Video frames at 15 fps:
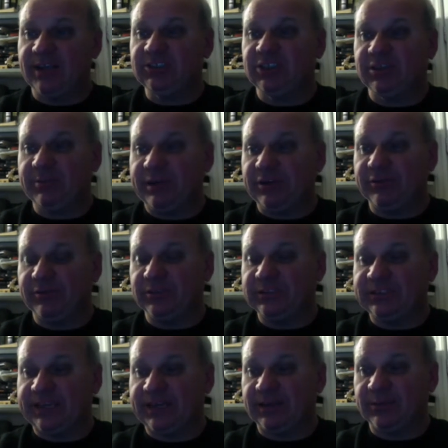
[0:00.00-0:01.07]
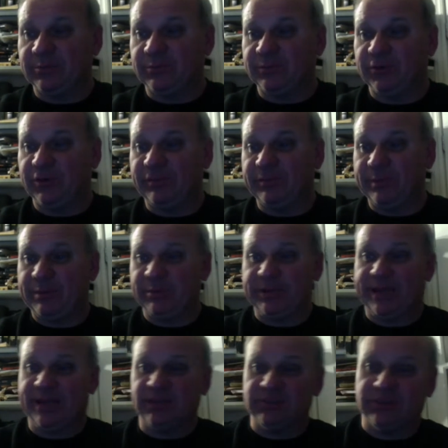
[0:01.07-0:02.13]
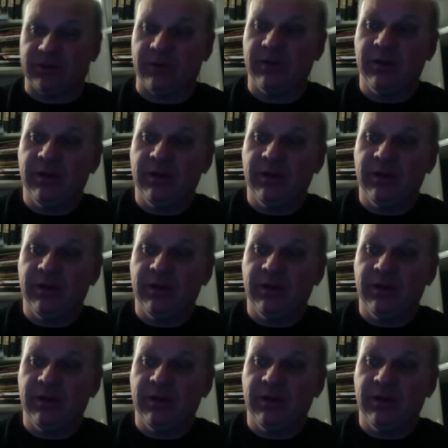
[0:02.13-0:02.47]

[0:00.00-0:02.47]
microphone stand. Very few people get so,